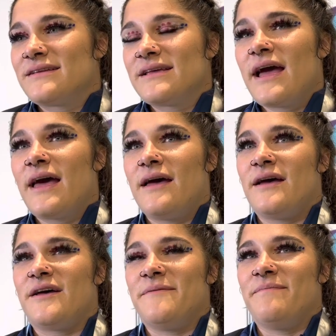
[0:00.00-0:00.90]

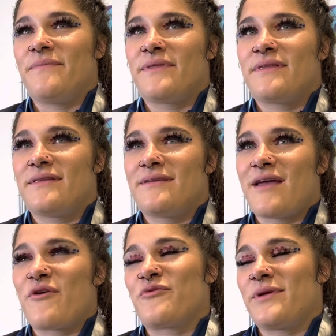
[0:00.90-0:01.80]
Yeah, um,
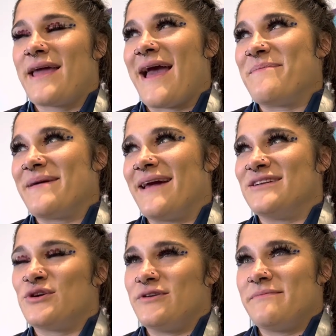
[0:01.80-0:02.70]
I was really happy. I
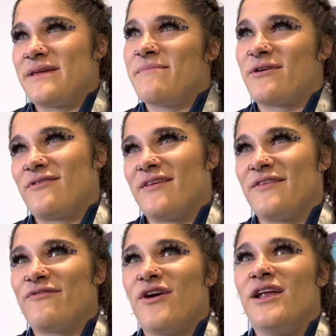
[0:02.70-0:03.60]
told him he better sit
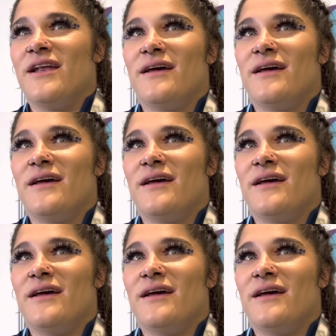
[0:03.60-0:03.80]
in the front.